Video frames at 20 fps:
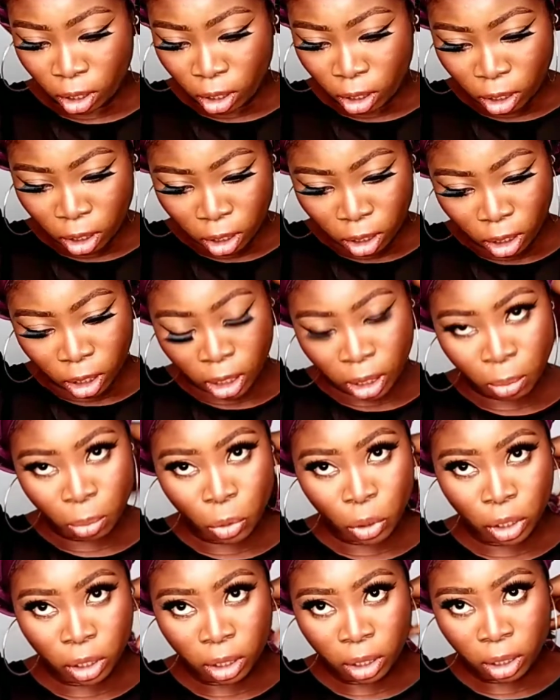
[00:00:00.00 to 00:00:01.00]
And then I'm
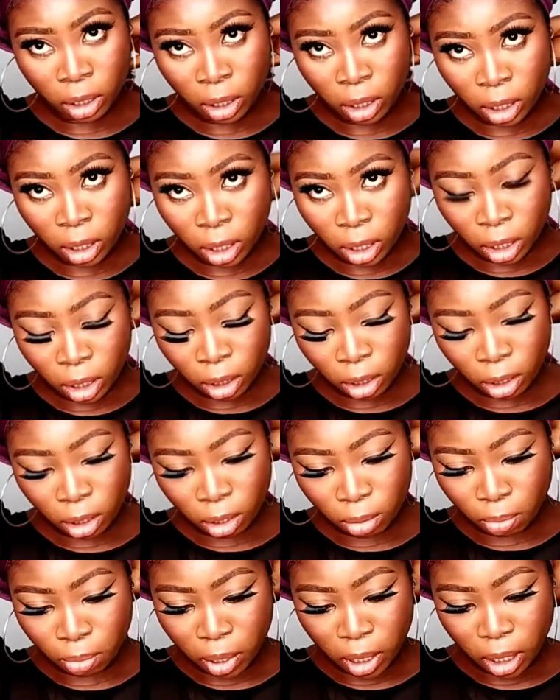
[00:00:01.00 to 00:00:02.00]
going to take it to the
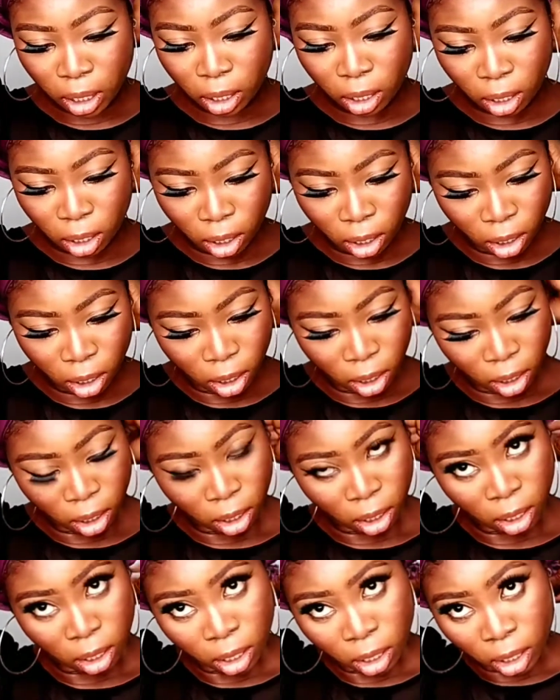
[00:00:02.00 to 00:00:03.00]
back
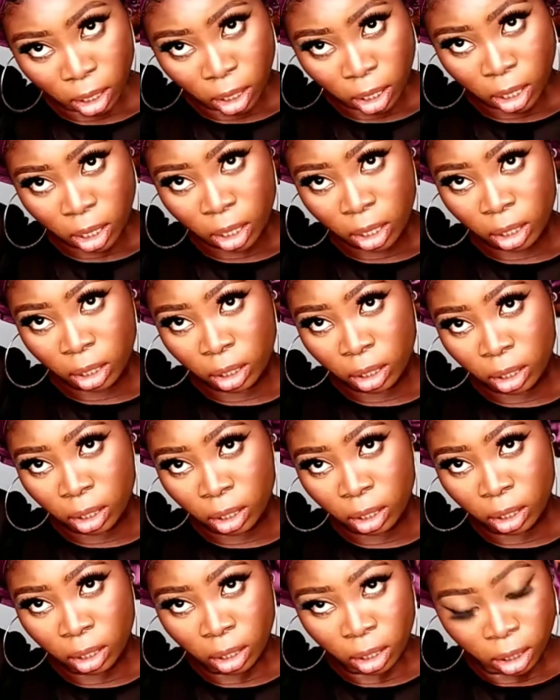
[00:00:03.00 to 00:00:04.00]
and
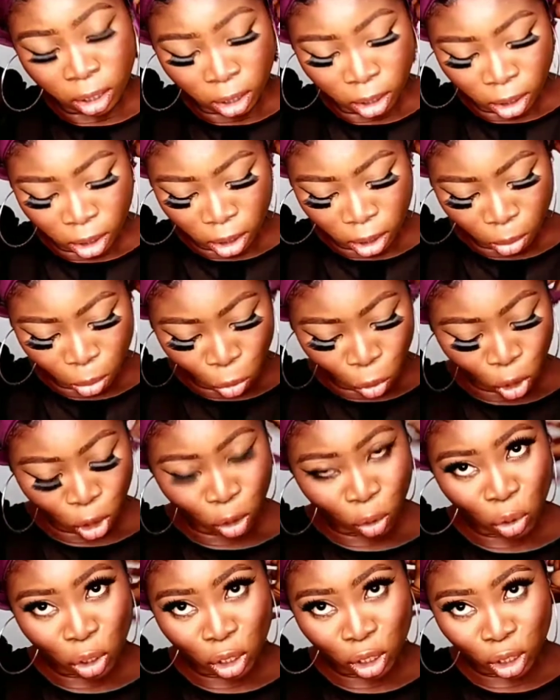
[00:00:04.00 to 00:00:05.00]
I'm just
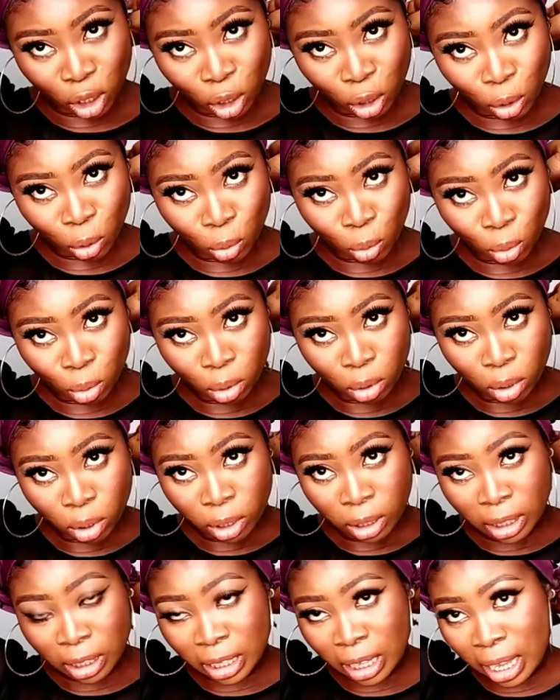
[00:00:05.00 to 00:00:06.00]
going to
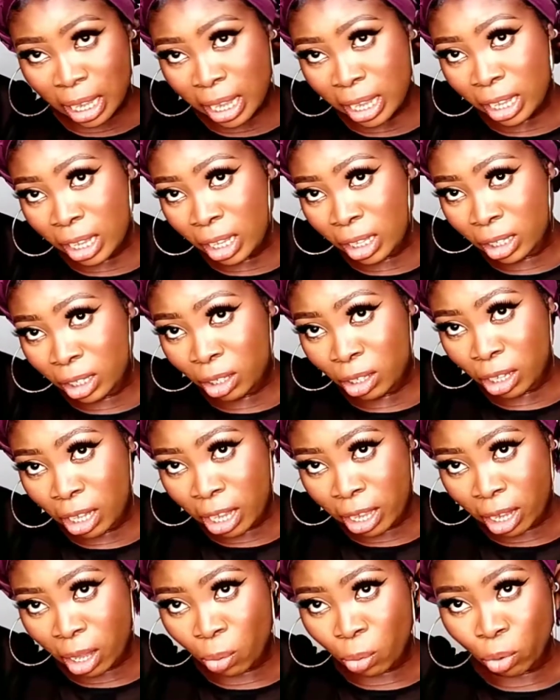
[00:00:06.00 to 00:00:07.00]
tie it
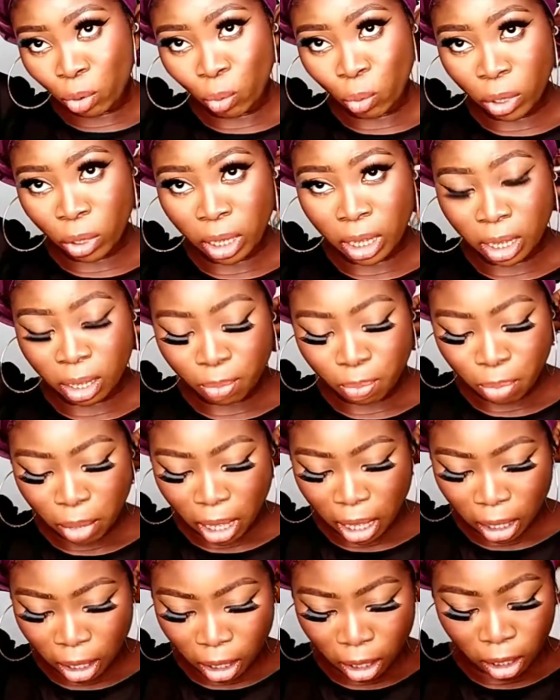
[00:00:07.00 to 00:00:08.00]
together with the one at the
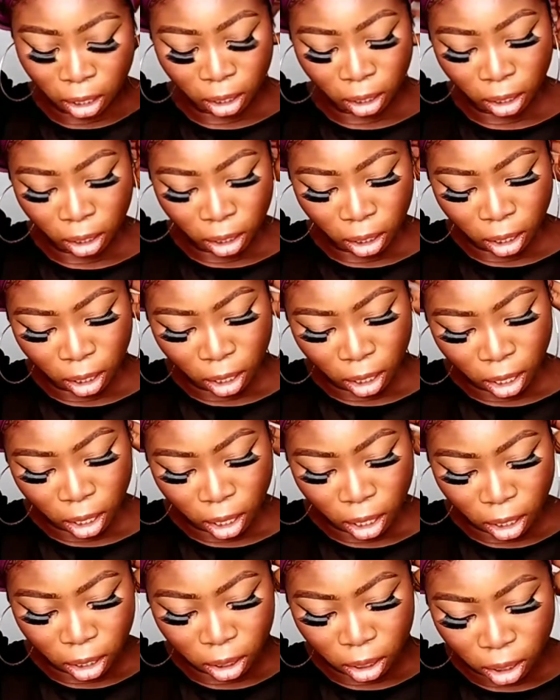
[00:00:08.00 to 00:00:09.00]
back,
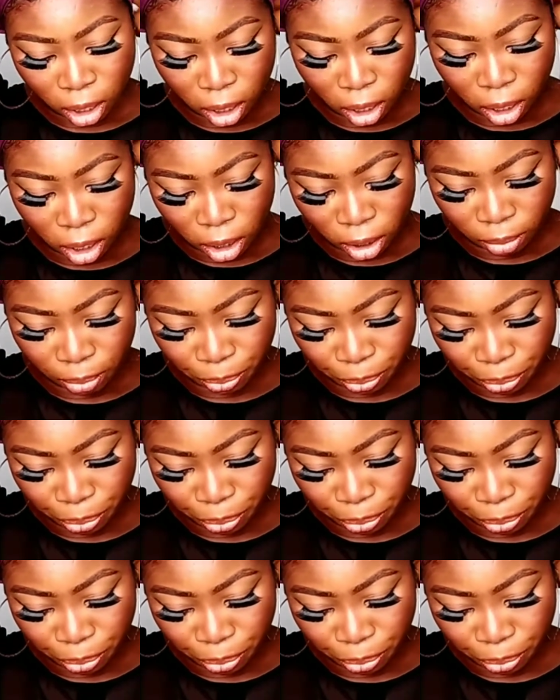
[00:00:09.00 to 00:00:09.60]
and then